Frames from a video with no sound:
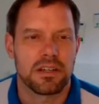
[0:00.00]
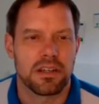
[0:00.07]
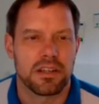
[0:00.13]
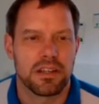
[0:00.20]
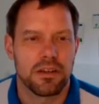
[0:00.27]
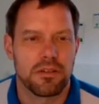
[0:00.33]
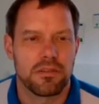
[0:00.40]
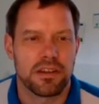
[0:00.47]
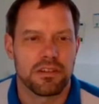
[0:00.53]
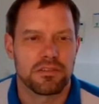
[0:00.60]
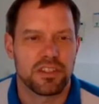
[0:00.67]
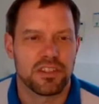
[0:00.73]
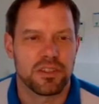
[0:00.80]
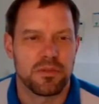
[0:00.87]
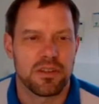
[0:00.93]
and here we have
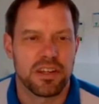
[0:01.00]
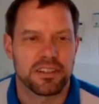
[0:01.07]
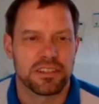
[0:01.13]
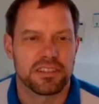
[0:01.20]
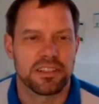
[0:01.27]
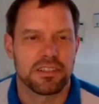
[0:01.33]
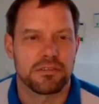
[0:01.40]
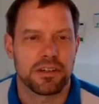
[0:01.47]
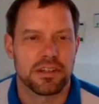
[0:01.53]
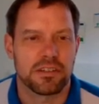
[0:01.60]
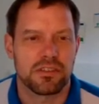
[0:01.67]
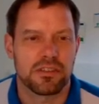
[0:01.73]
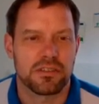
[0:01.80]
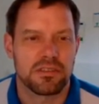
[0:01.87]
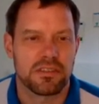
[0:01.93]
the similarity
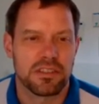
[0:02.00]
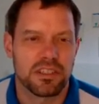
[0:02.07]
function.